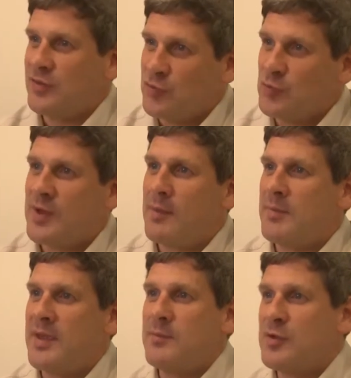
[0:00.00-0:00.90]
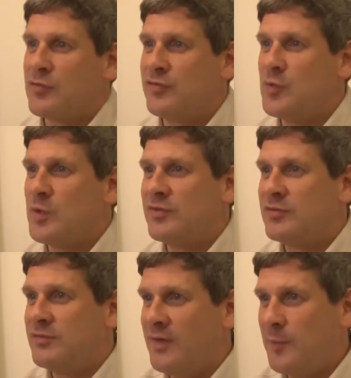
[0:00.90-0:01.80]
You do an MBA because you want to
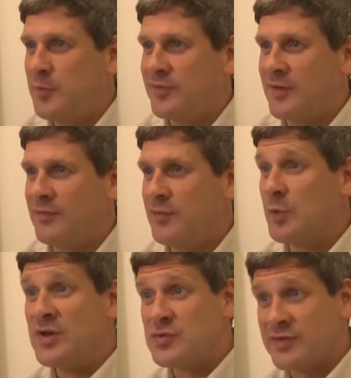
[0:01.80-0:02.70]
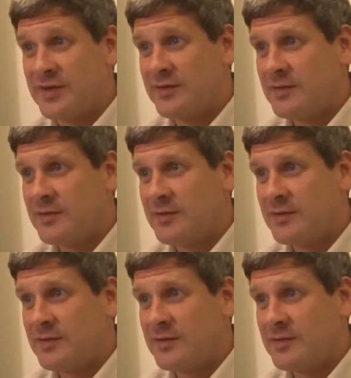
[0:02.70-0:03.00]
develop yourself, you're interested.